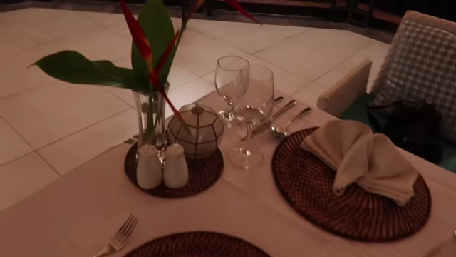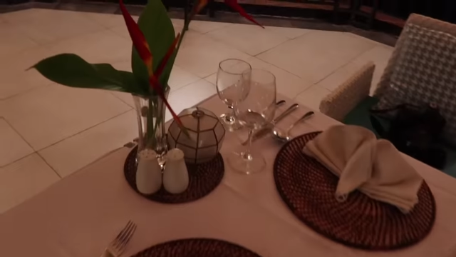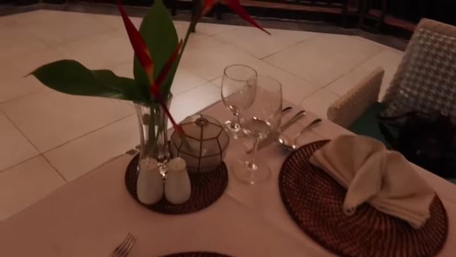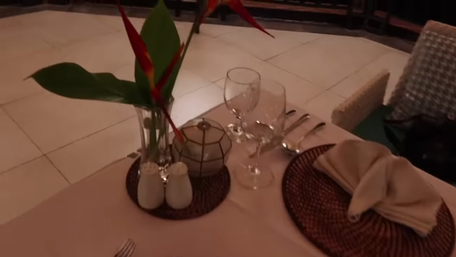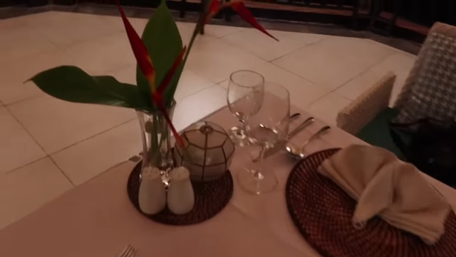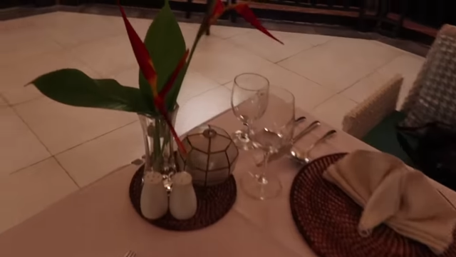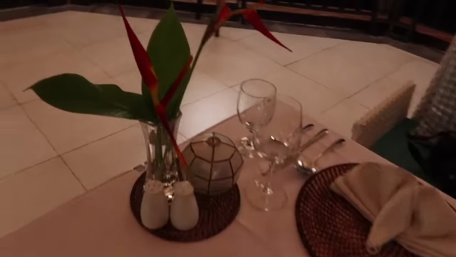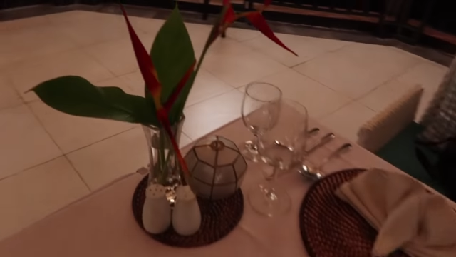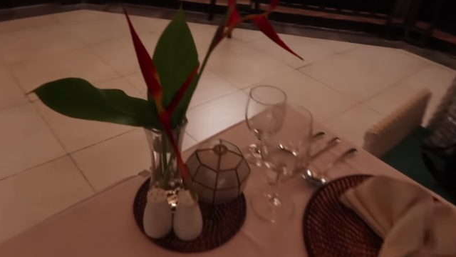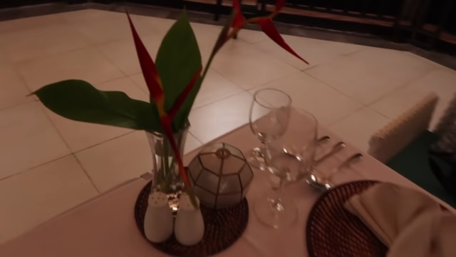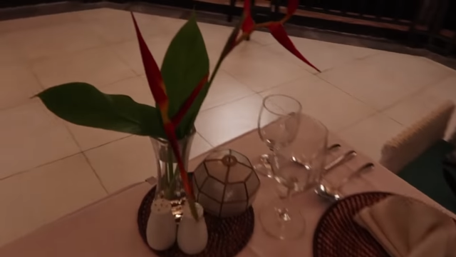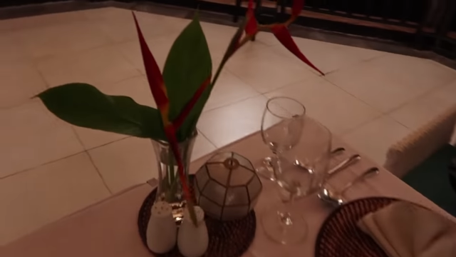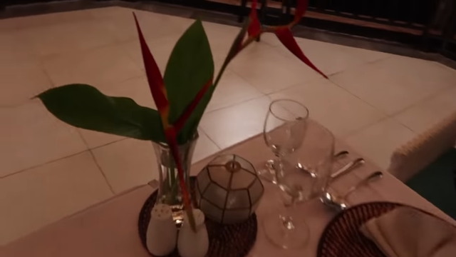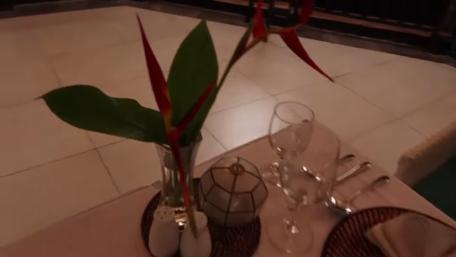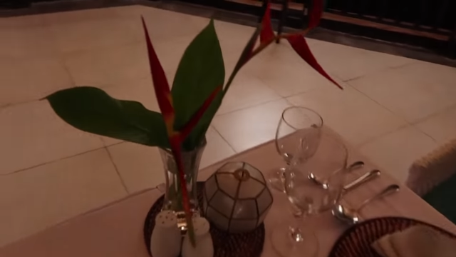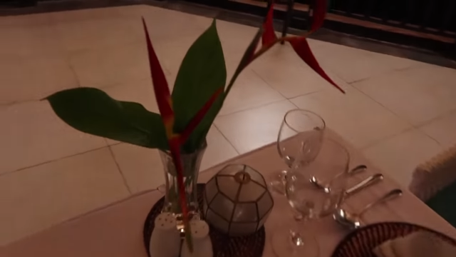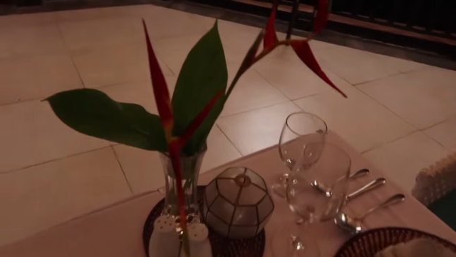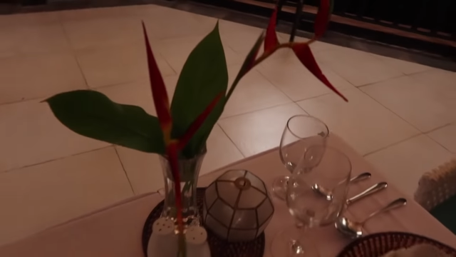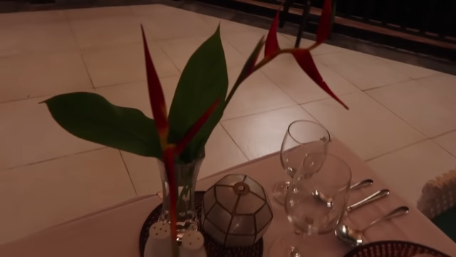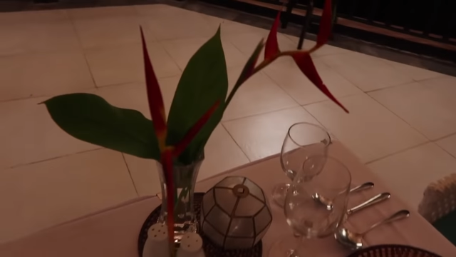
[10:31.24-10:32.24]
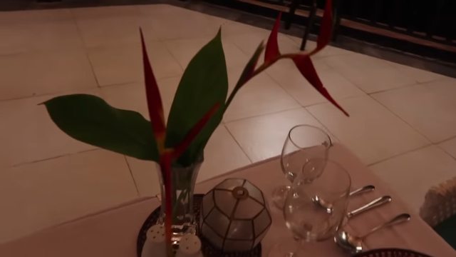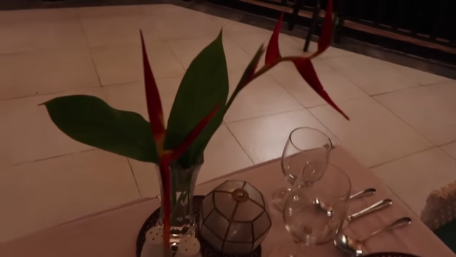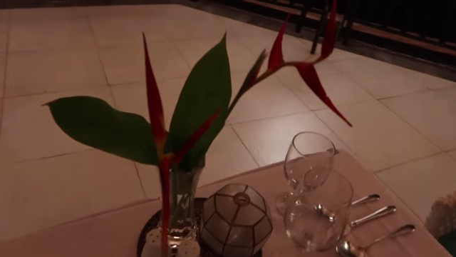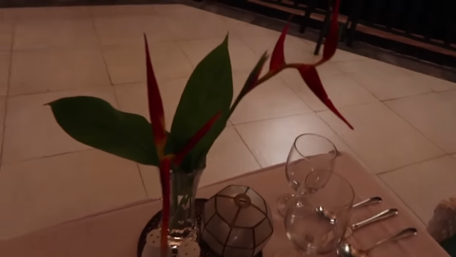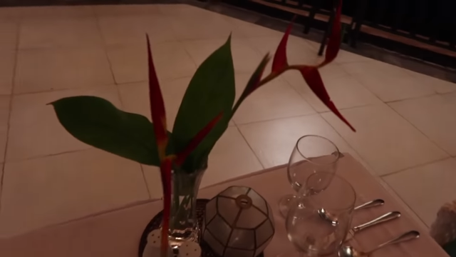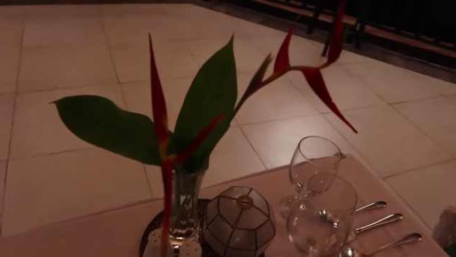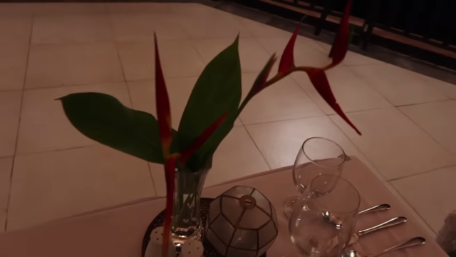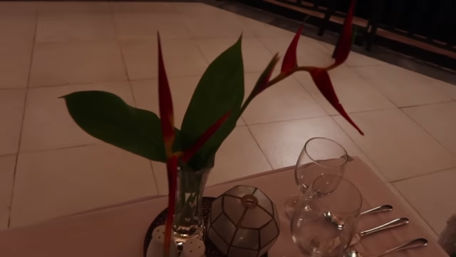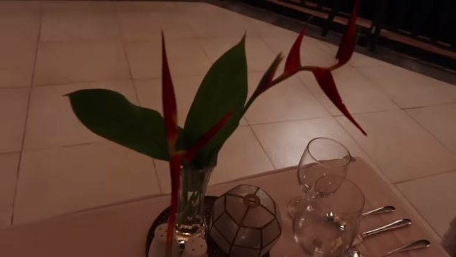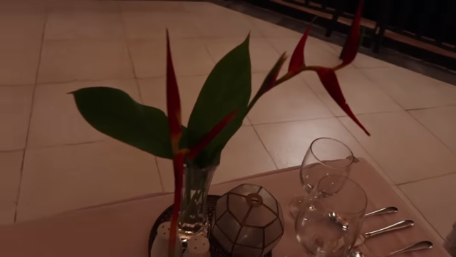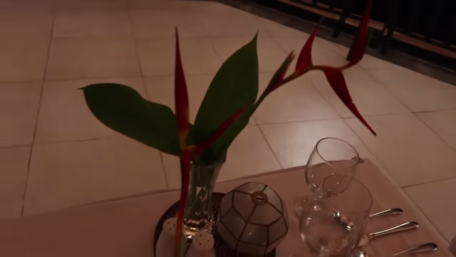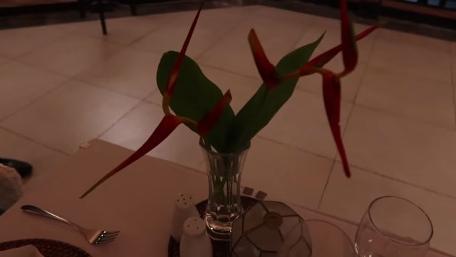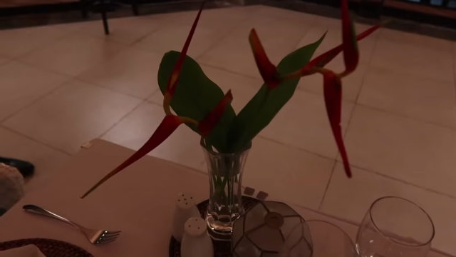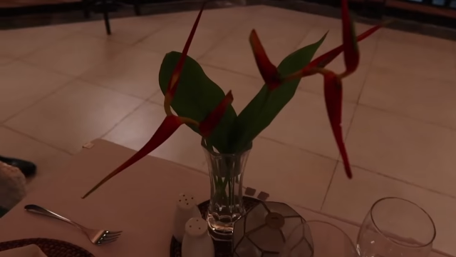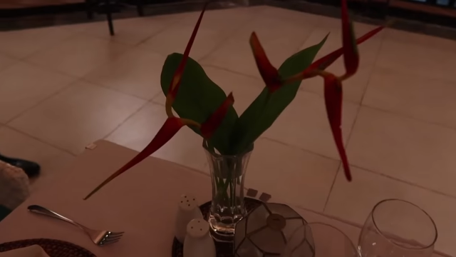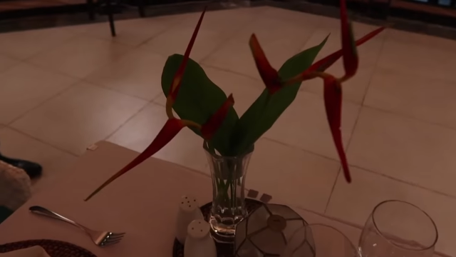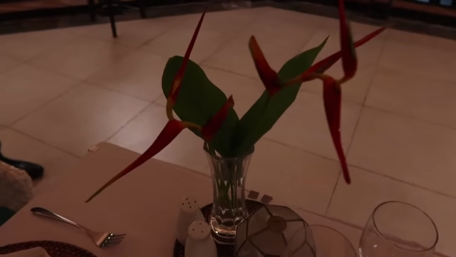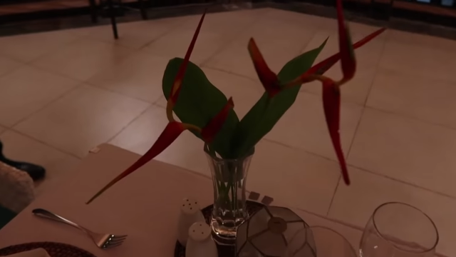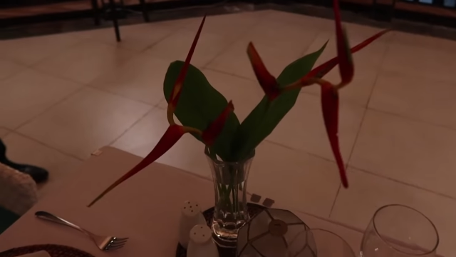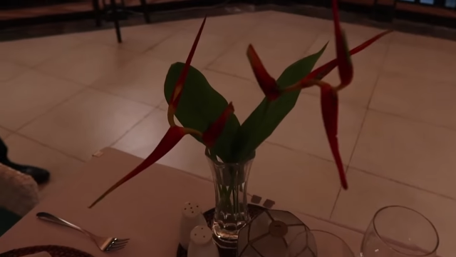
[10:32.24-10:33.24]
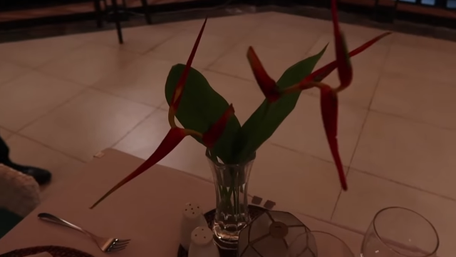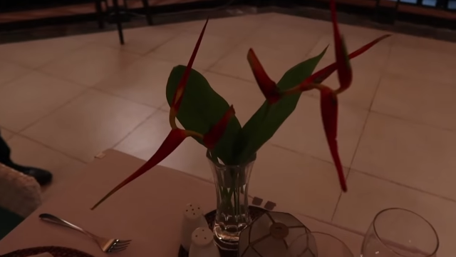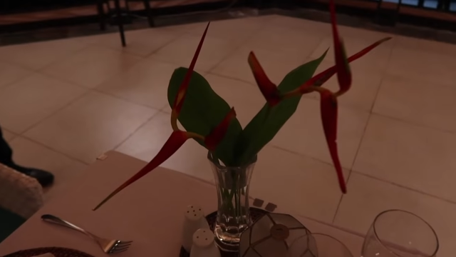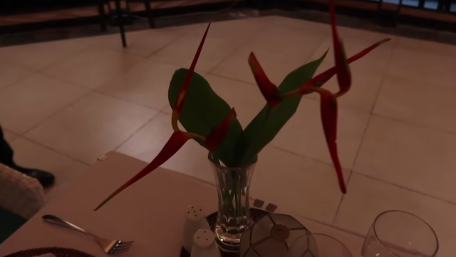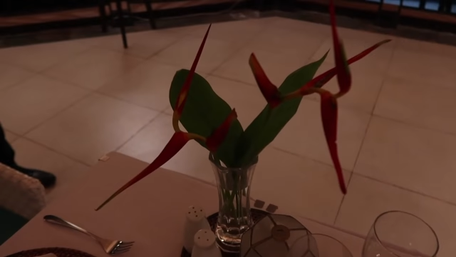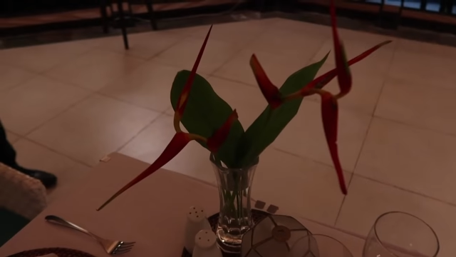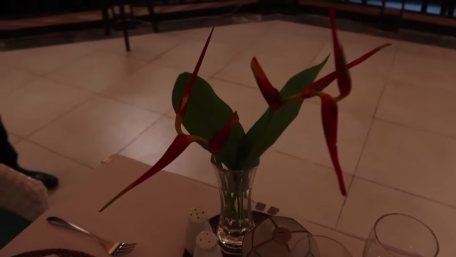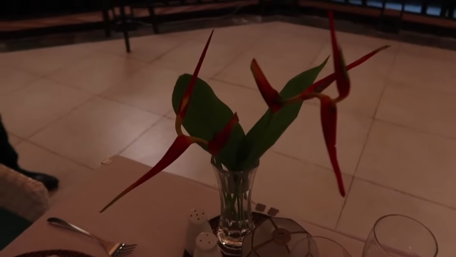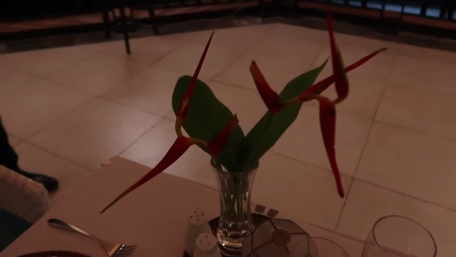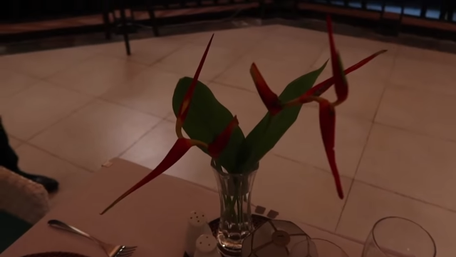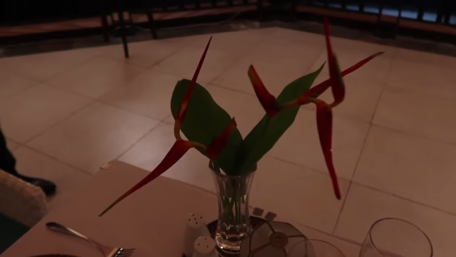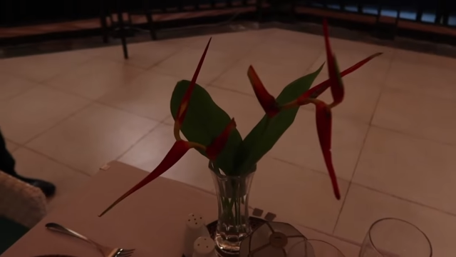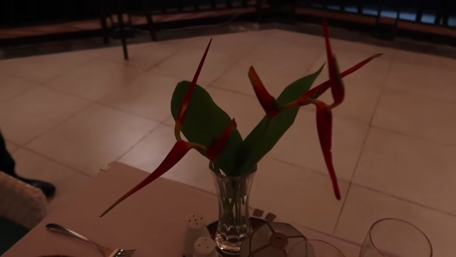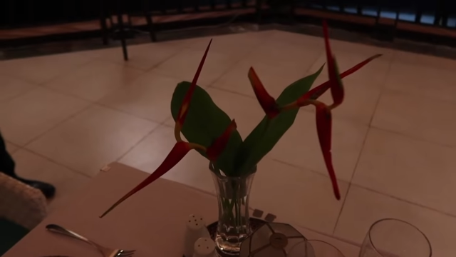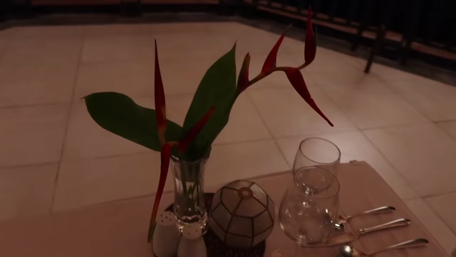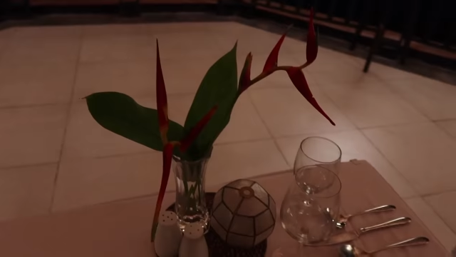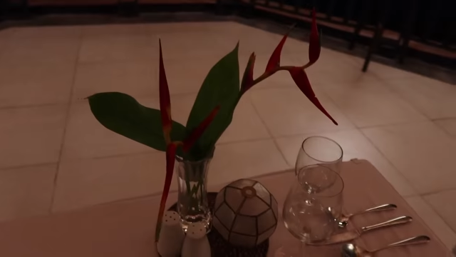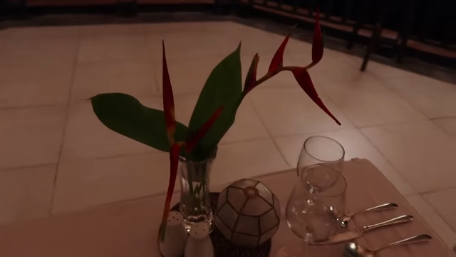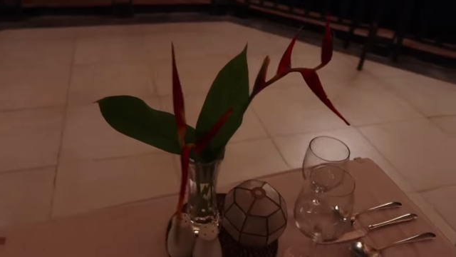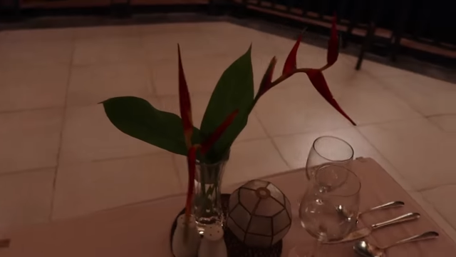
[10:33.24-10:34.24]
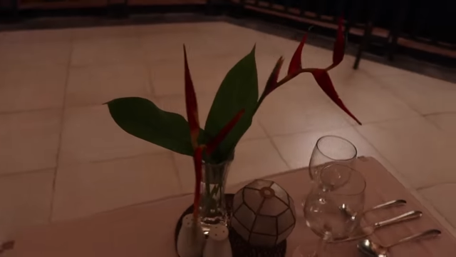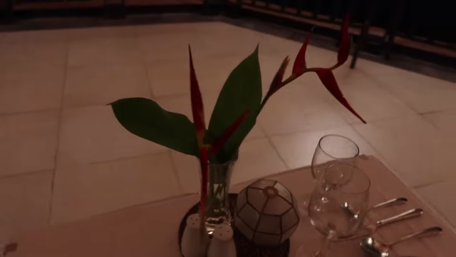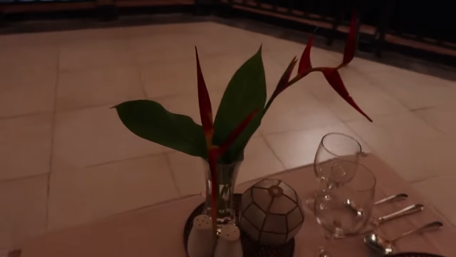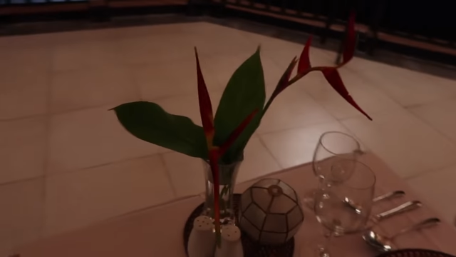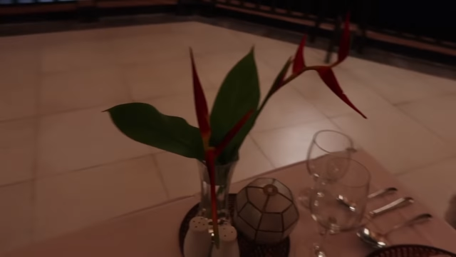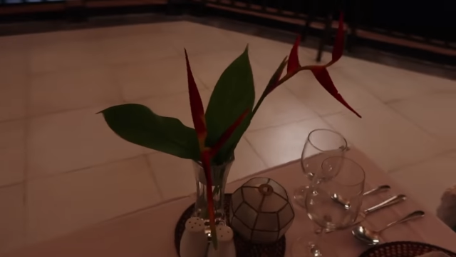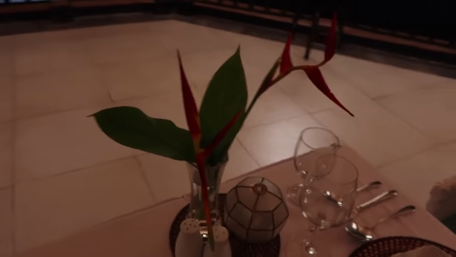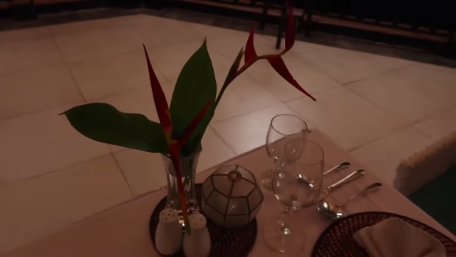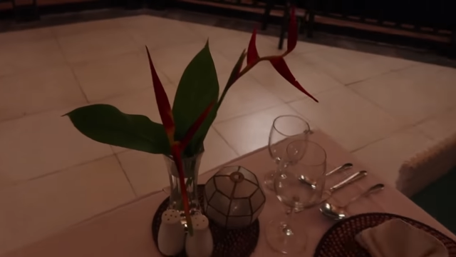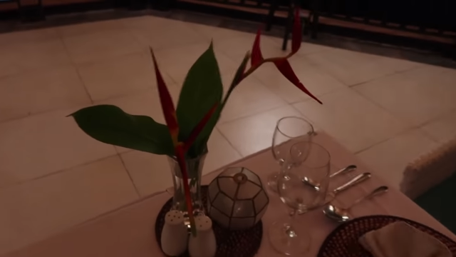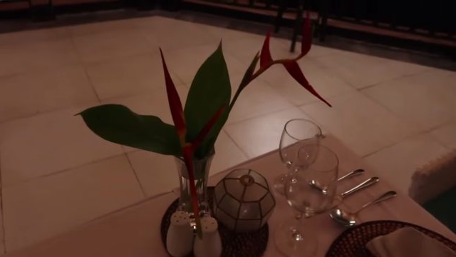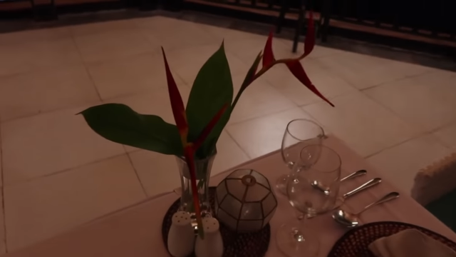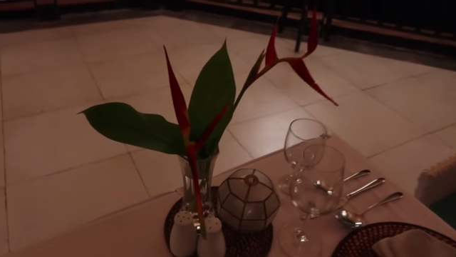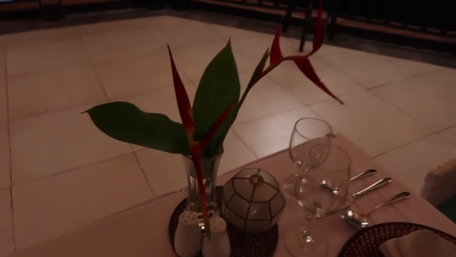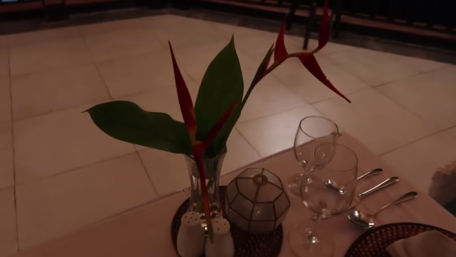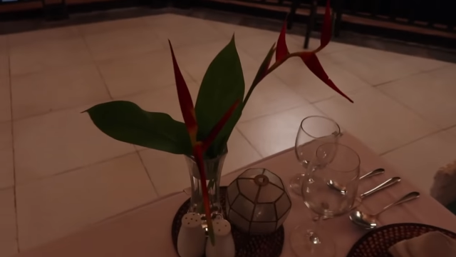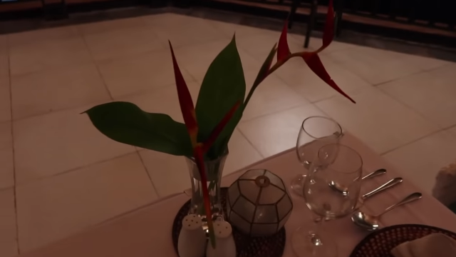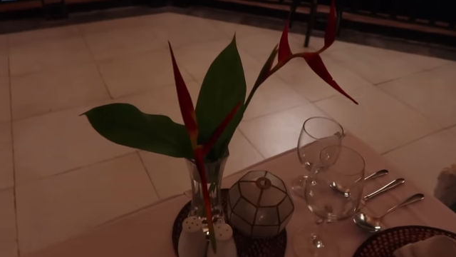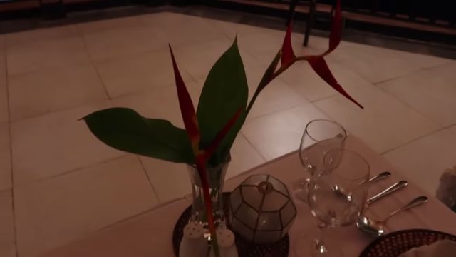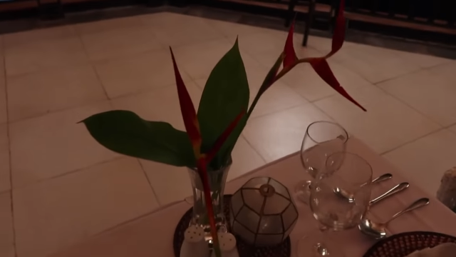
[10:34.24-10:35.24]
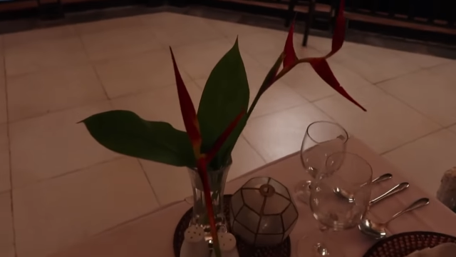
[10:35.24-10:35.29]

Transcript: [unreadable: no face in view]